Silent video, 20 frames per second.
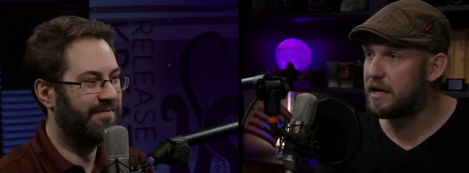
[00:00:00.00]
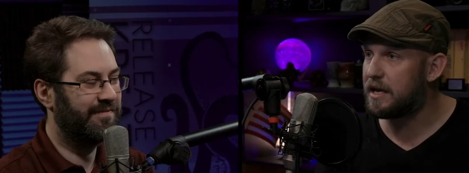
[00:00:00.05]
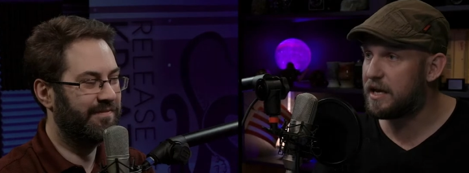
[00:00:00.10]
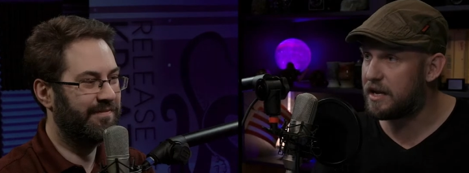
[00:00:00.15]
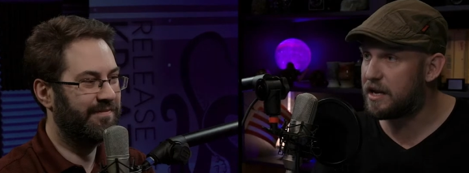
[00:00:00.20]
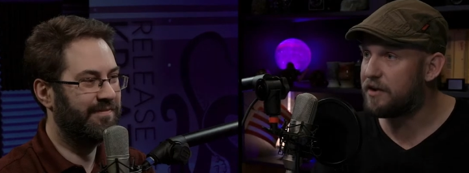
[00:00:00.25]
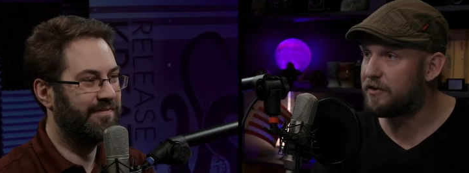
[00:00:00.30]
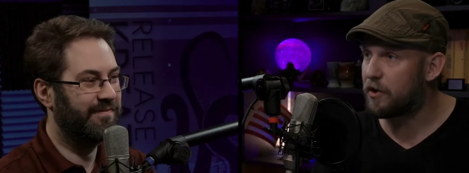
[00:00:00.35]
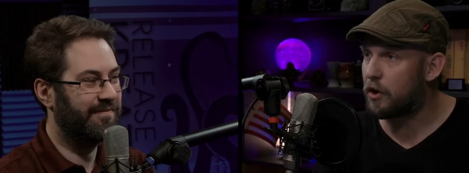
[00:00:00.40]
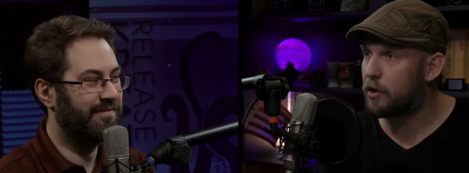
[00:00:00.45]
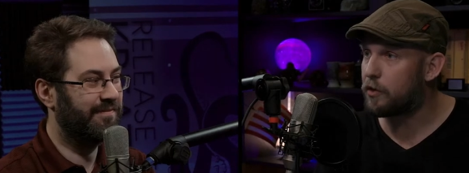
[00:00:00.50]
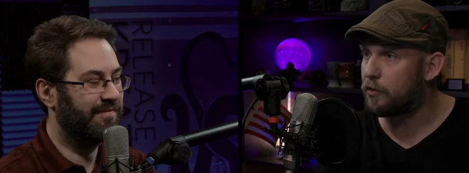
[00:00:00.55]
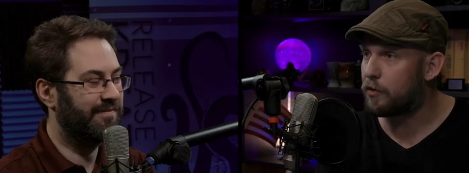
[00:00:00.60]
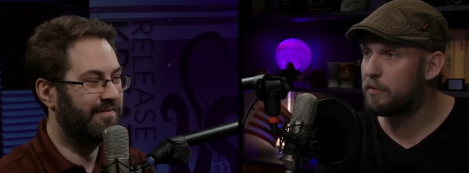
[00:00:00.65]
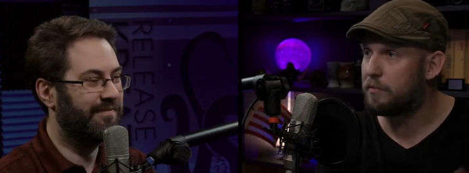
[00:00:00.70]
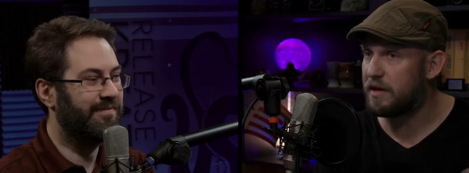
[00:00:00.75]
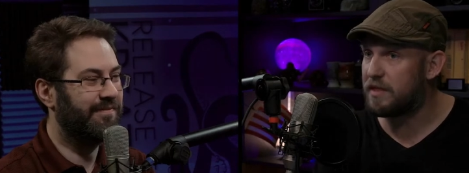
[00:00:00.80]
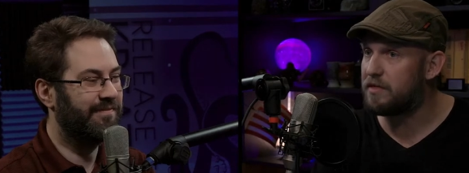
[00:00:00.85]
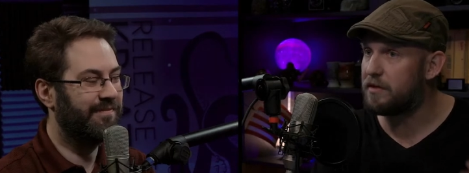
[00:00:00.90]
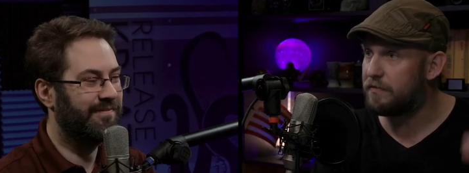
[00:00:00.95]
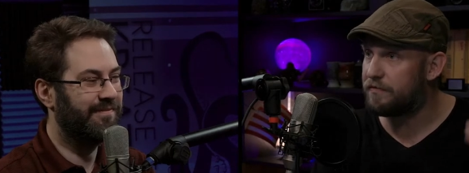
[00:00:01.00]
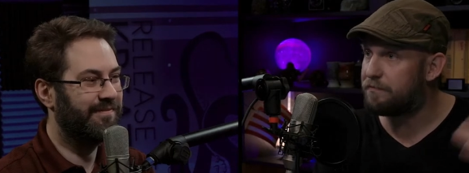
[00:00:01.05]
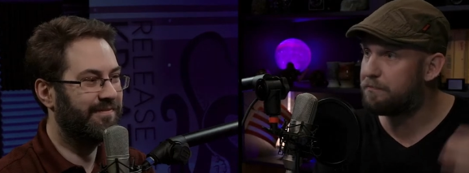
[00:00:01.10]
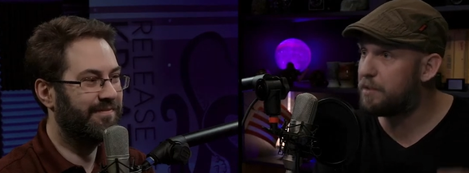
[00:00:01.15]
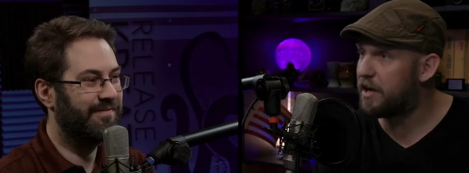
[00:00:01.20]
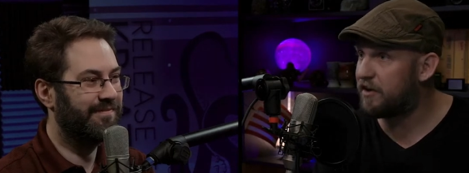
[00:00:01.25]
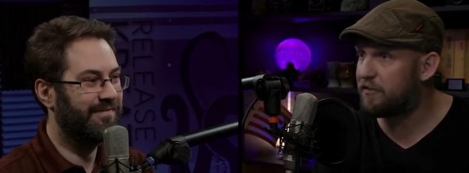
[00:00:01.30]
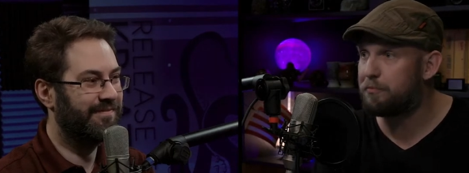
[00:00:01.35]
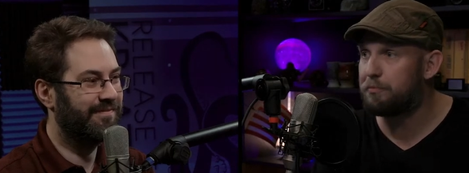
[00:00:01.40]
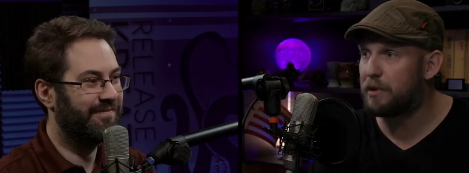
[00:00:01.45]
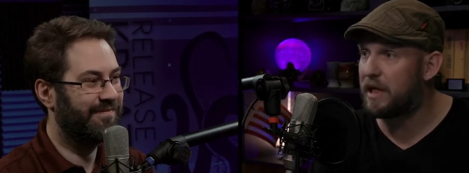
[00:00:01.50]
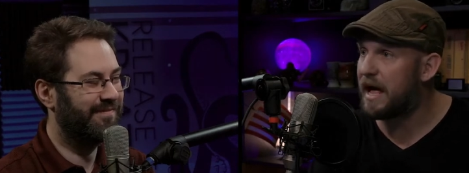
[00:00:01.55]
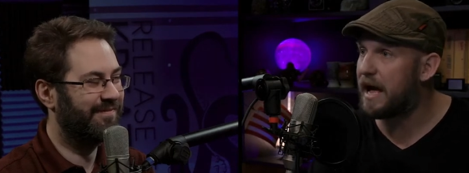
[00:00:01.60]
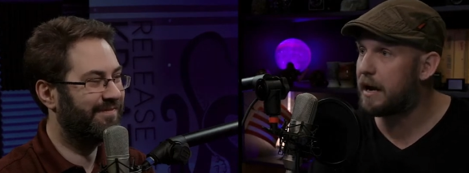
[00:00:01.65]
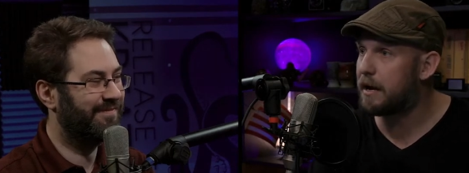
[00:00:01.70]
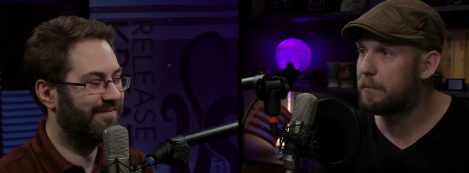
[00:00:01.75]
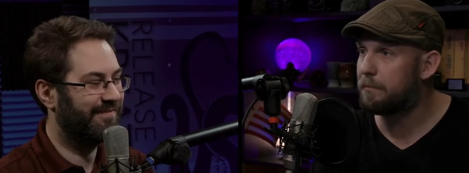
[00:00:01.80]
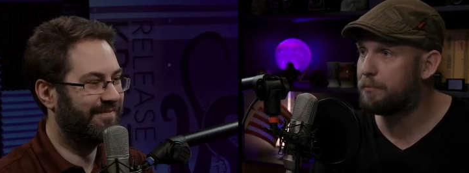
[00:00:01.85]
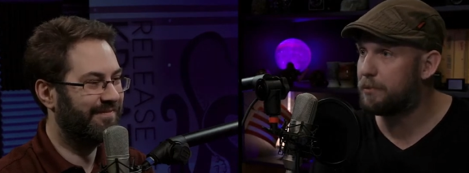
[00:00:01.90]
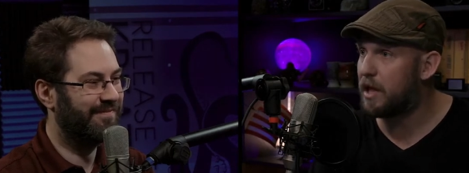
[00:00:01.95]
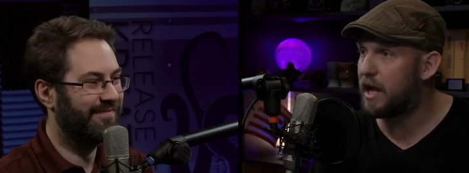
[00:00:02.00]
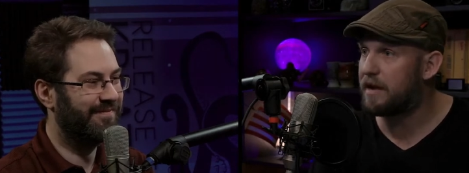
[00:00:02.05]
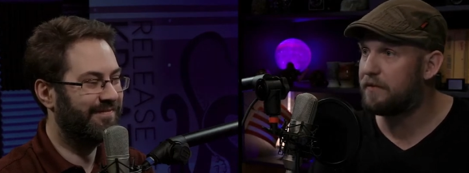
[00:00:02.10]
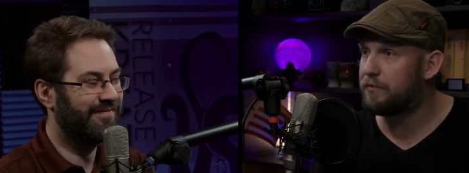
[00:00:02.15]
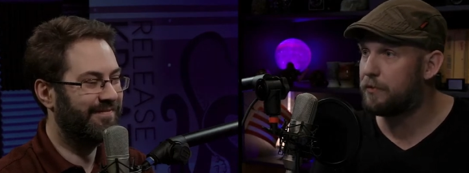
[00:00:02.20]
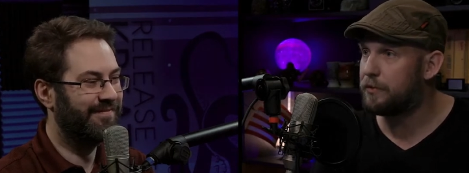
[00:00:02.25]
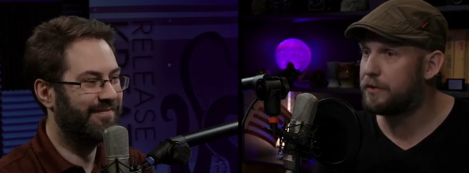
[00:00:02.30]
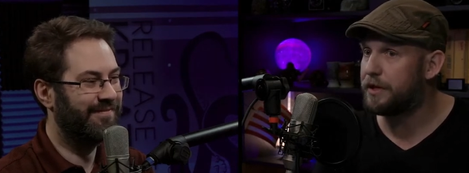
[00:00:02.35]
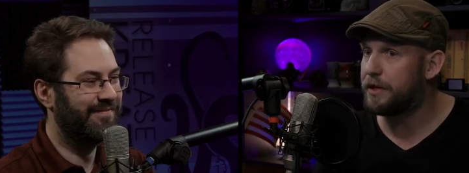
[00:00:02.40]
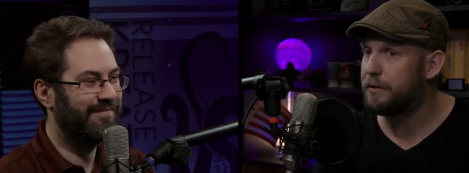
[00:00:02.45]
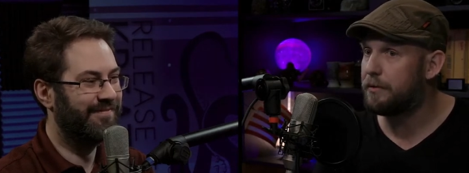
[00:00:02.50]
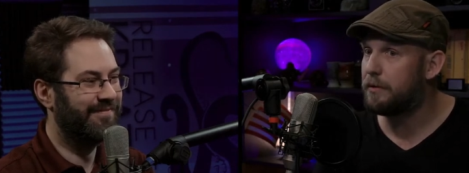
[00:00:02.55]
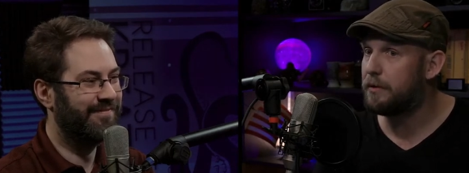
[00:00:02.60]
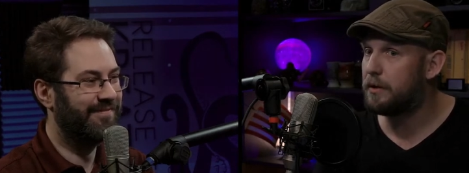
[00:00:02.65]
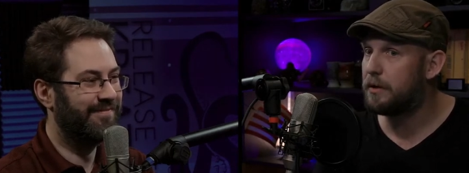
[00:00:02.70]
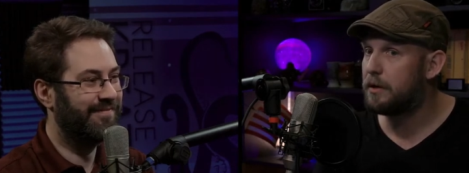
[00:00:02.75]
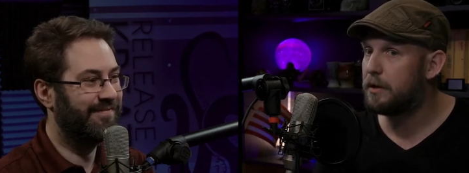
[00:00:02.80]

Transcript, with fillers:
Speaker 1: in a dark room in the pitch black blindfolded